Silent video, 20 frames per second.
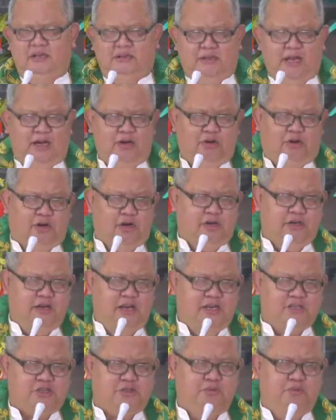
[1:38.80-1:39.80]
The Lord
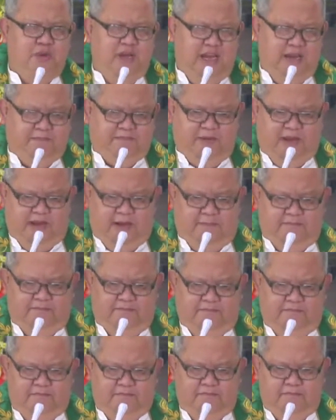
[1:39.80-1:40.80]
is
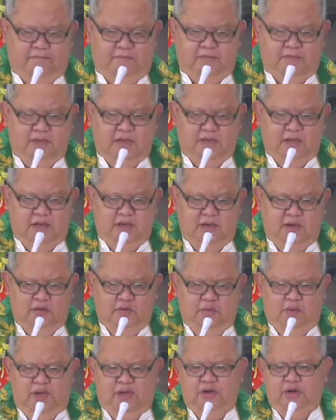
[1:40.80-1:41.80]
weeping.
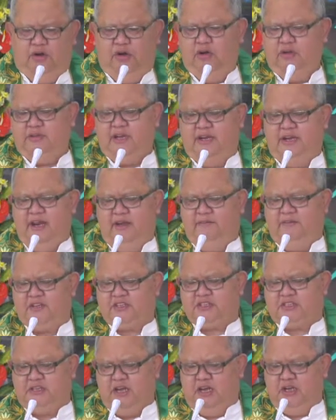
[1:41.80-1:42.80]
With all the
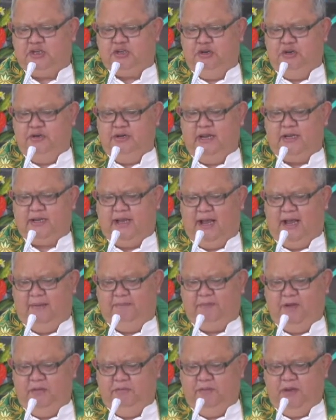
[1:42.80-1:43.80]
devastation that
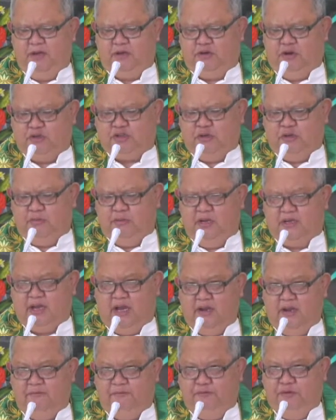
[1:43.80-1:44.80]
happened because of the
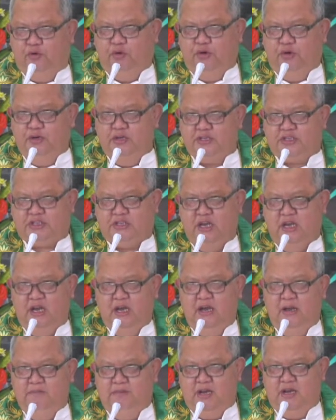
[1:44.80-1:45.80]
typhoons,
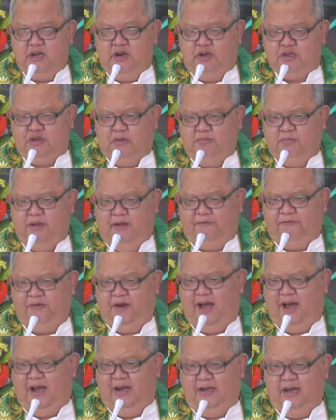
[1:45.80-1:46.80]
because of the
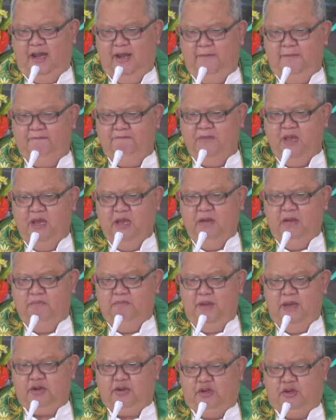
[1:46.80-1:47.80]
flooding,
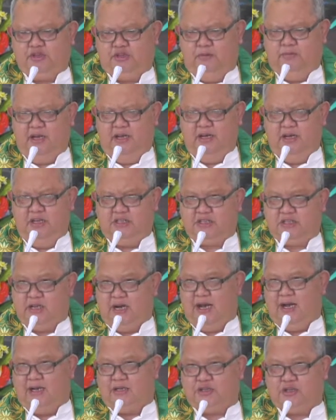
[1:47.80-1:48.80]
because of the
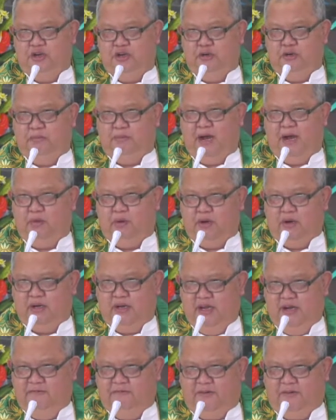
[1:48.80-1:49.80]
destruction of our
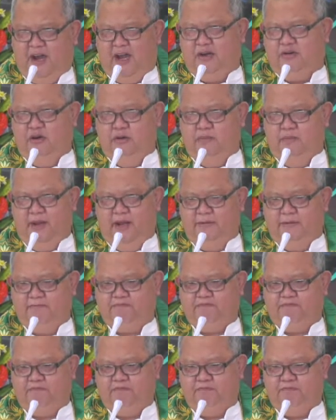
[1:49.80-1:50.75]
environment,